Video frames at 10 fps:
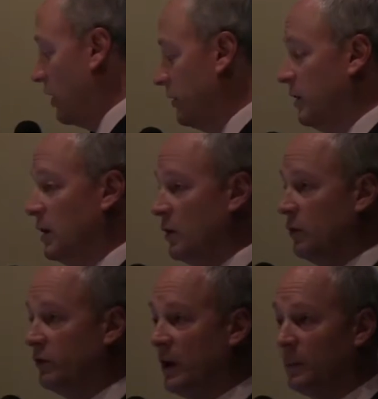1,
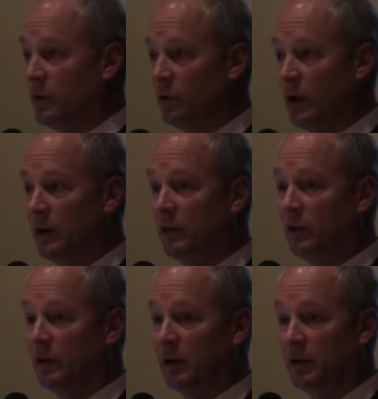who's demonstrating
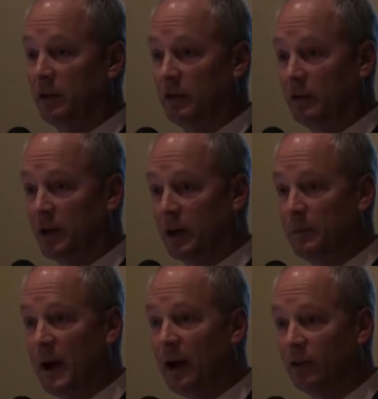the
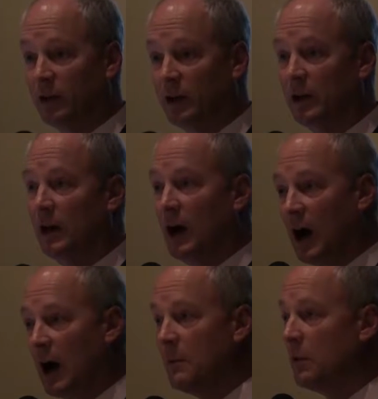capacity,
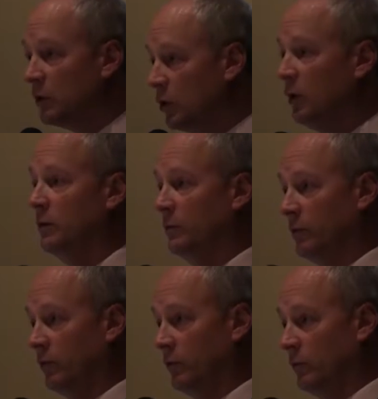I'm good
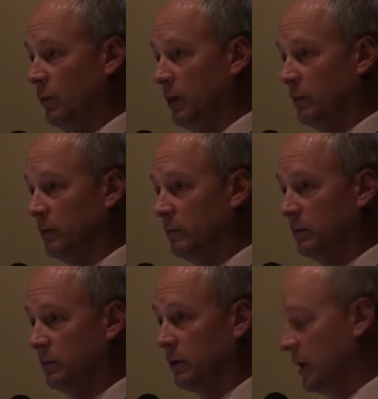with student 1.
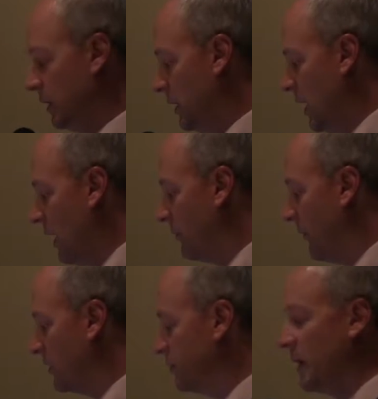Okay? I'm
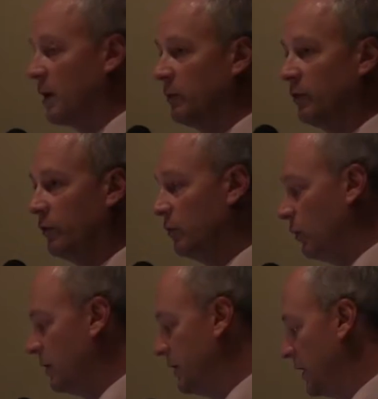much better with student
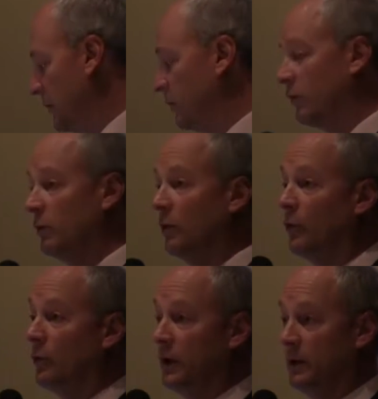1 than I am with student
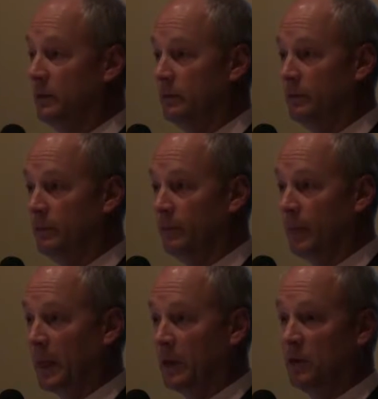3,
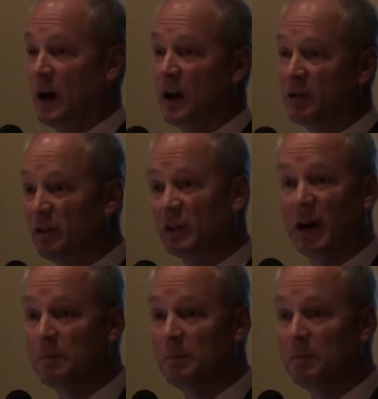who kind of just